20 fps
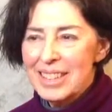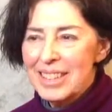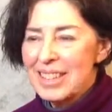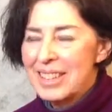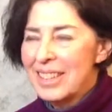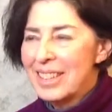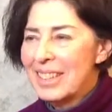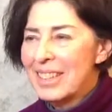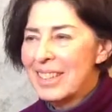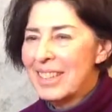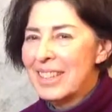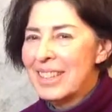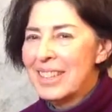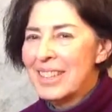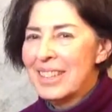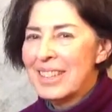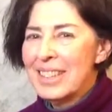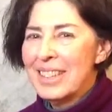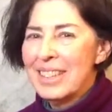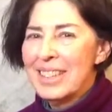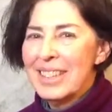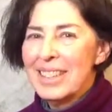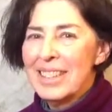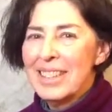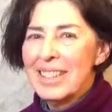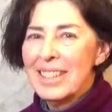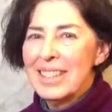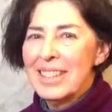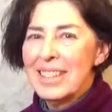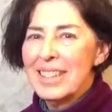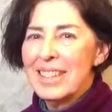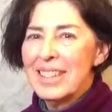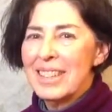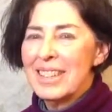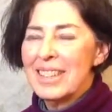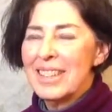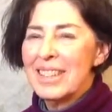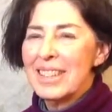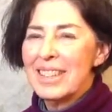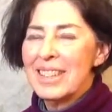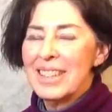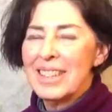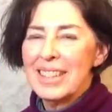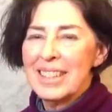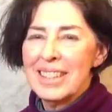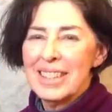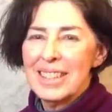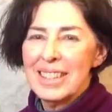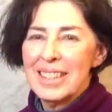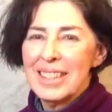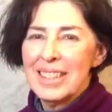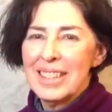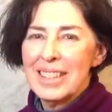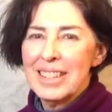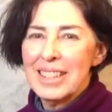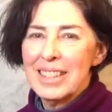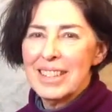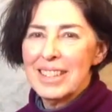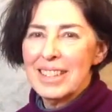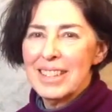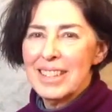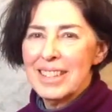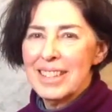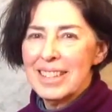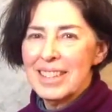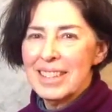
No words are spoken by the person on screen.